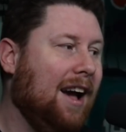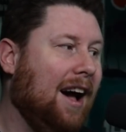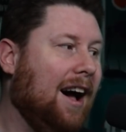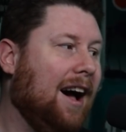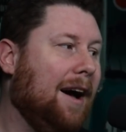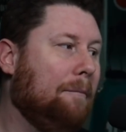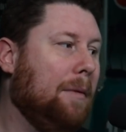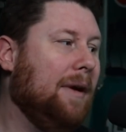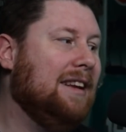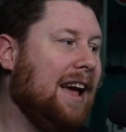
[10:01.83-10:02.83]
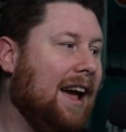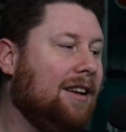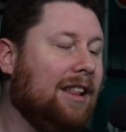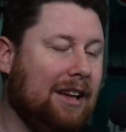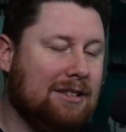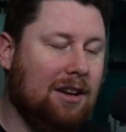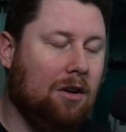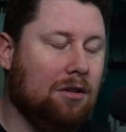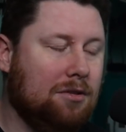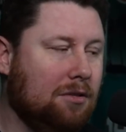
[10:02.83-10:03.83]
Uh, but my dad, like I said,
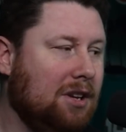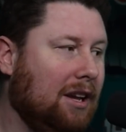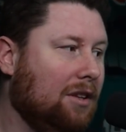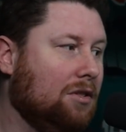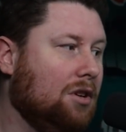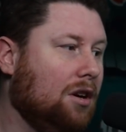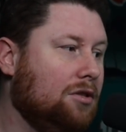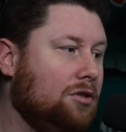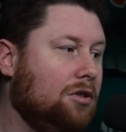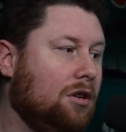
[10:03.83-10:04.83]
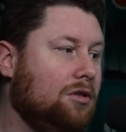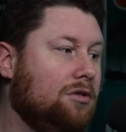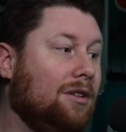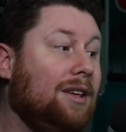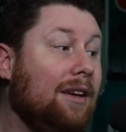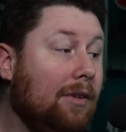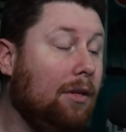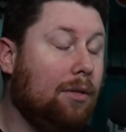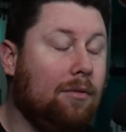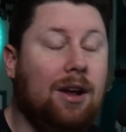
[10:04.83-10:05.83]
also taking the Chargers. Chargers are giving
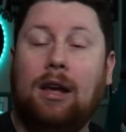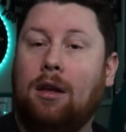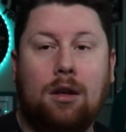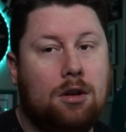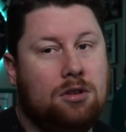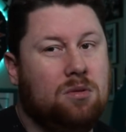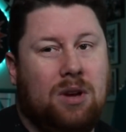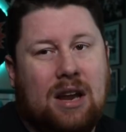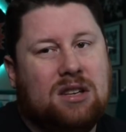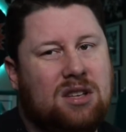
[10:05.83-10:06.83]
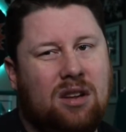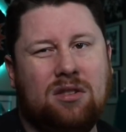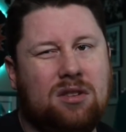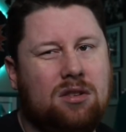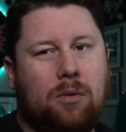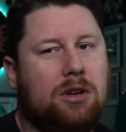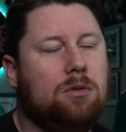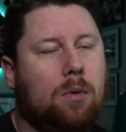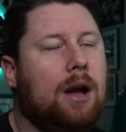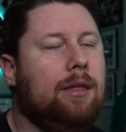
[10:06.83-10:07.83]
three. So again, it's another situation
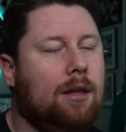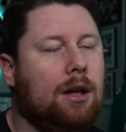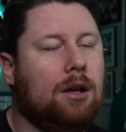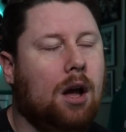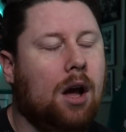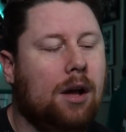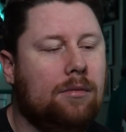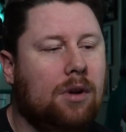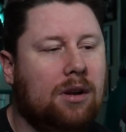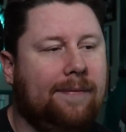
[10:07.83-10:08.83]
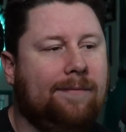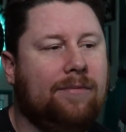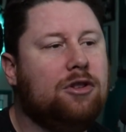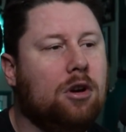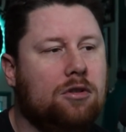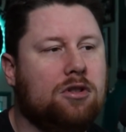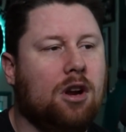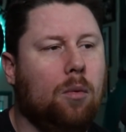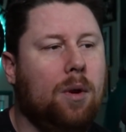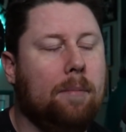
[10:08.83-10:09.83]
where I think uh, Chargers are going
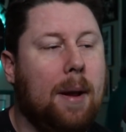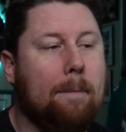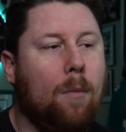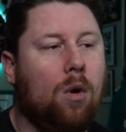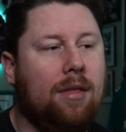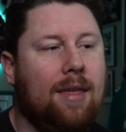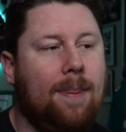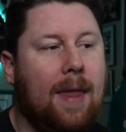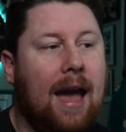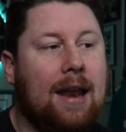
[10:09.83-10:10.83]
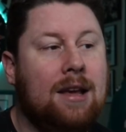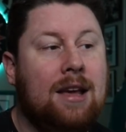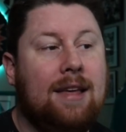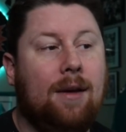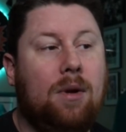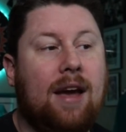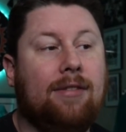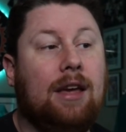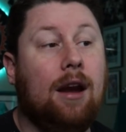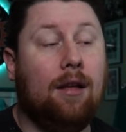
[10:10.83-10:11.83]
to win by more than that. Then we have the
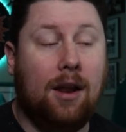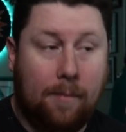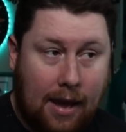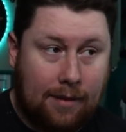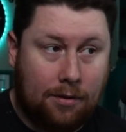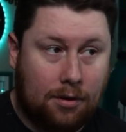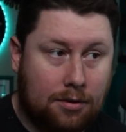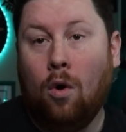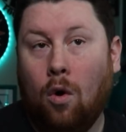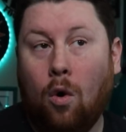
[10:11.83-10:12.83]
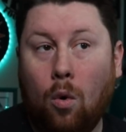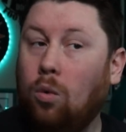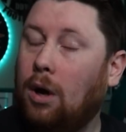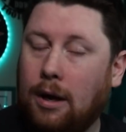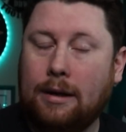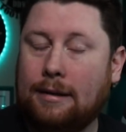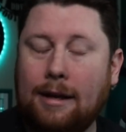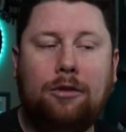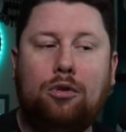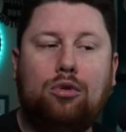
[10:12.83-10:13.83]
Carolina Panthers, who
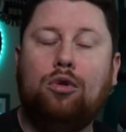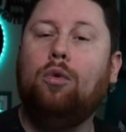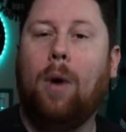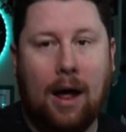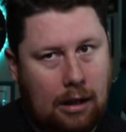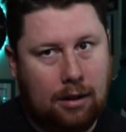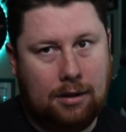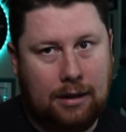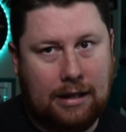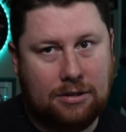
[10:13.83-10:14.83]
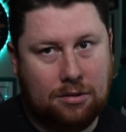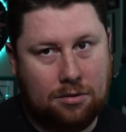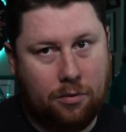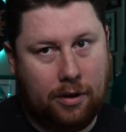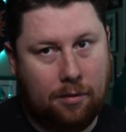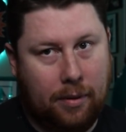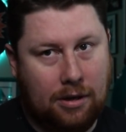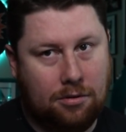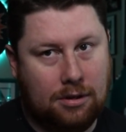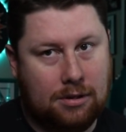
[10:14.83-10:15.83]
didn't do too well against those New England
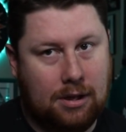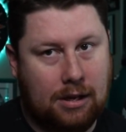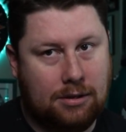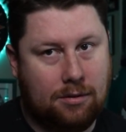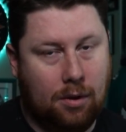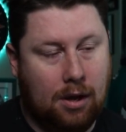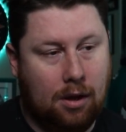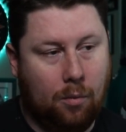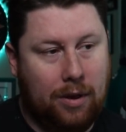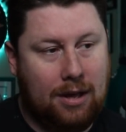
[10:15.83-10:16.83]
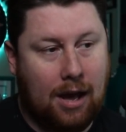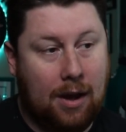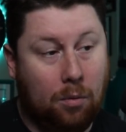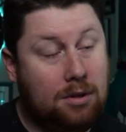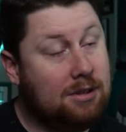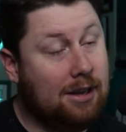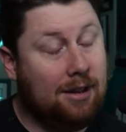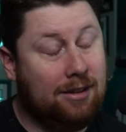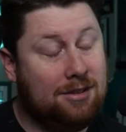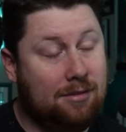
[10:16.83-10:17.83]
Patriots last uh, week. I will say
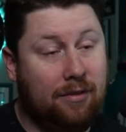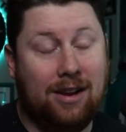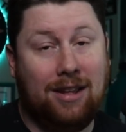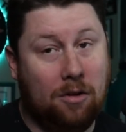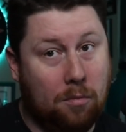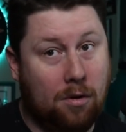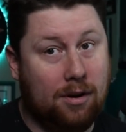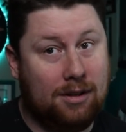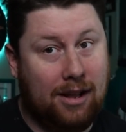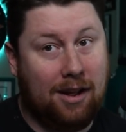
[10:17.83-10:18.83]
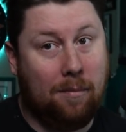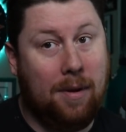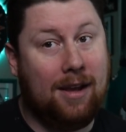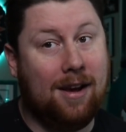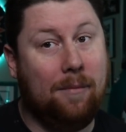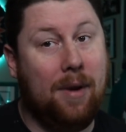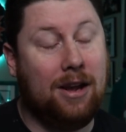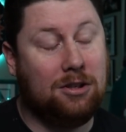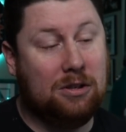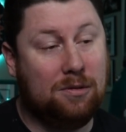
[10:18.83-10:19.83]
Stephon Gilmore getting a pick on Mac
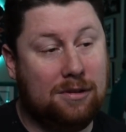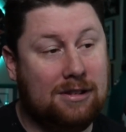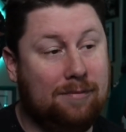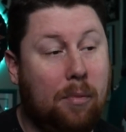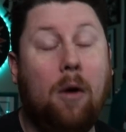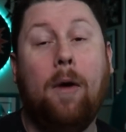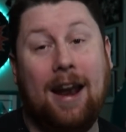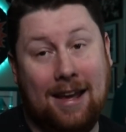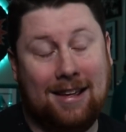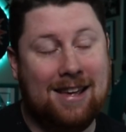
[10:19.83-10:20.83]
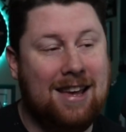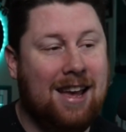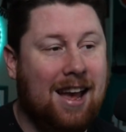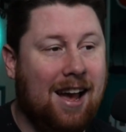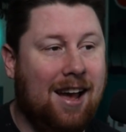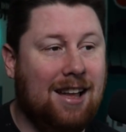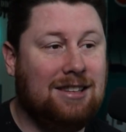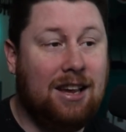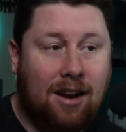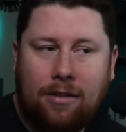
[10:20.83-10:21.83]
Jones is poetic. Uh,
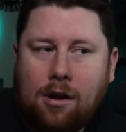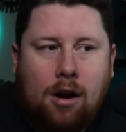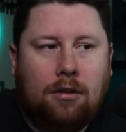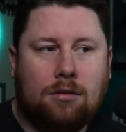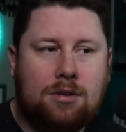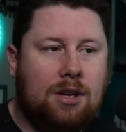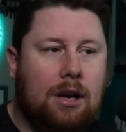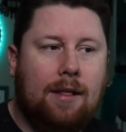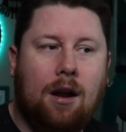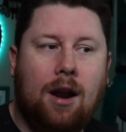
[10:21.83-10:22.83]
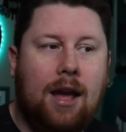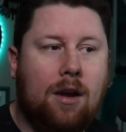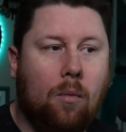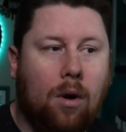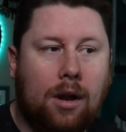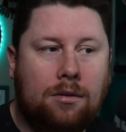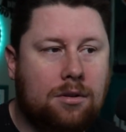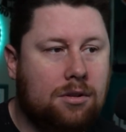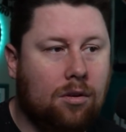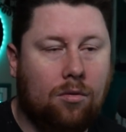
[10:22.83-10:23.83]
take it on the Cardinals, sitting there at eight and one,
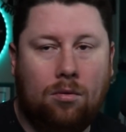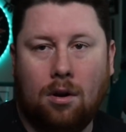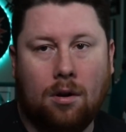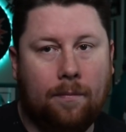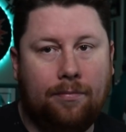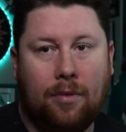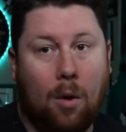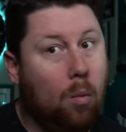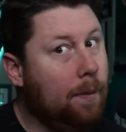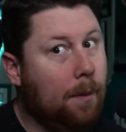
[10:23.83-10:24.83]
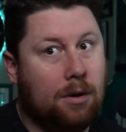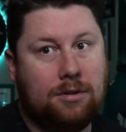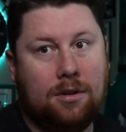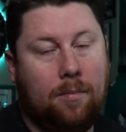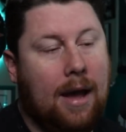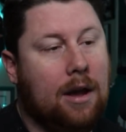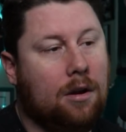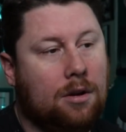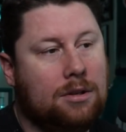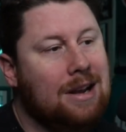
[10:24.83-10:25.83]
still you know that one loss to the
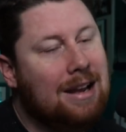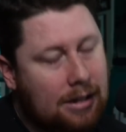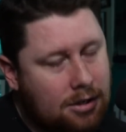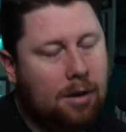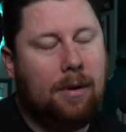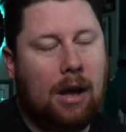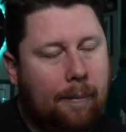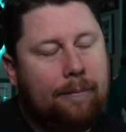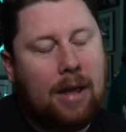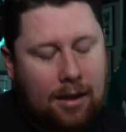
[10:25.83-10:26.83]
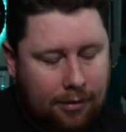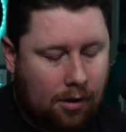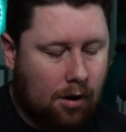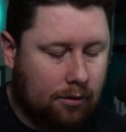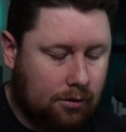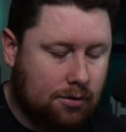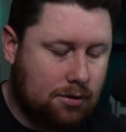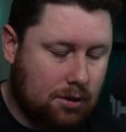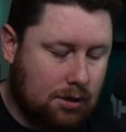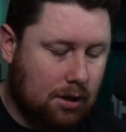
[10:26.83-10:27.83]
Packers. It's going to be I'm taking the Cardinals
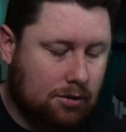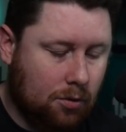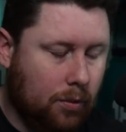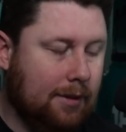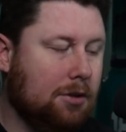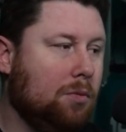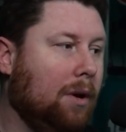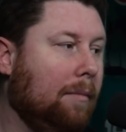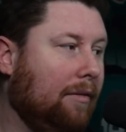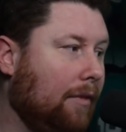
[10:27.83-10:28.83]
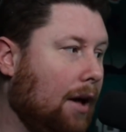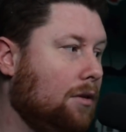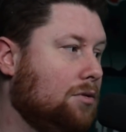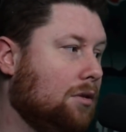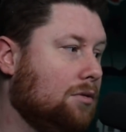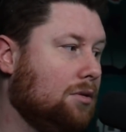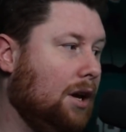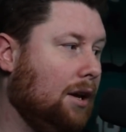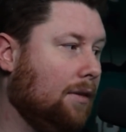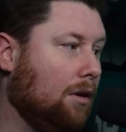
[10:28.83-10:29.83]
to to win this one. My father's also
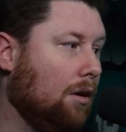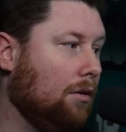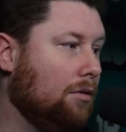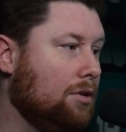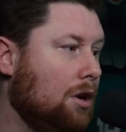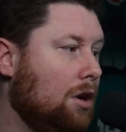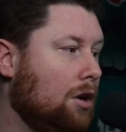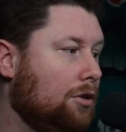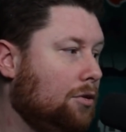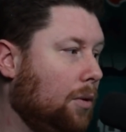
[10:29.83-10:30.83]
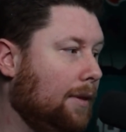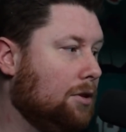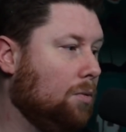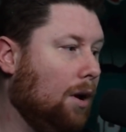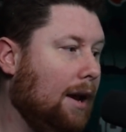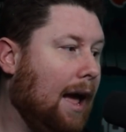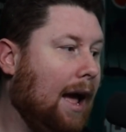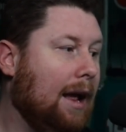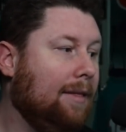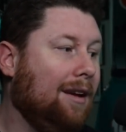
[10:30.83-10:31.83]
taking the Cardinals to win this one,
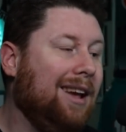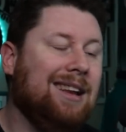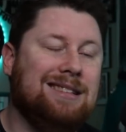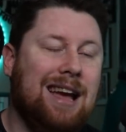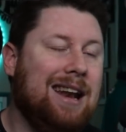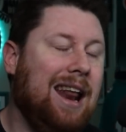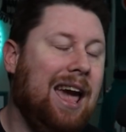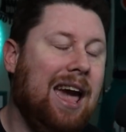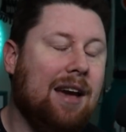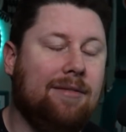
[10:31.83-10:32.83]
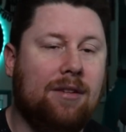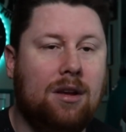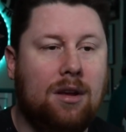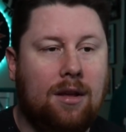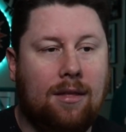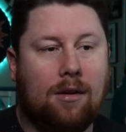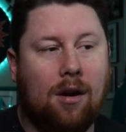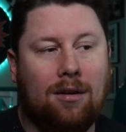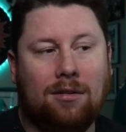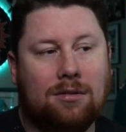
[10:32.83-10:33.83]
and they're getting ten and a half. The
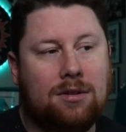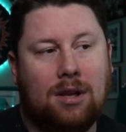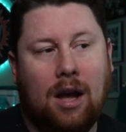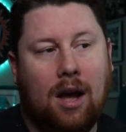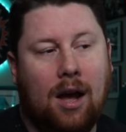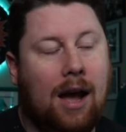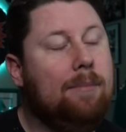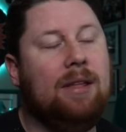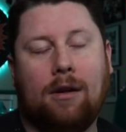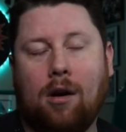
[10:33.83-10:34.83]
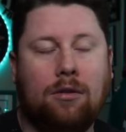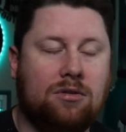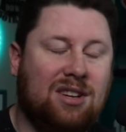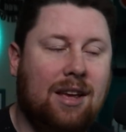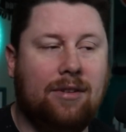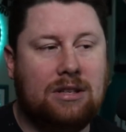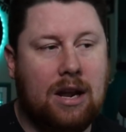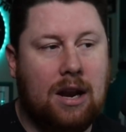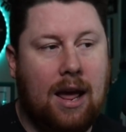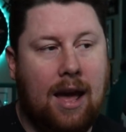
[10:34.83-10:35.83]
Cardinals, uh, I mean, the Cardinals are giving ten
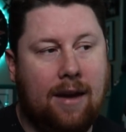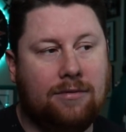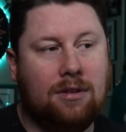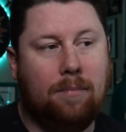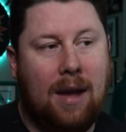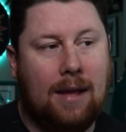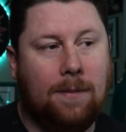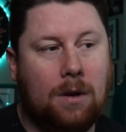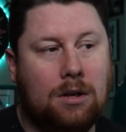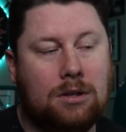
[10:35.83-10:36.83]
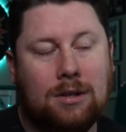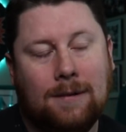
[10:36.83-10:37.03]
and a half to the Panthers.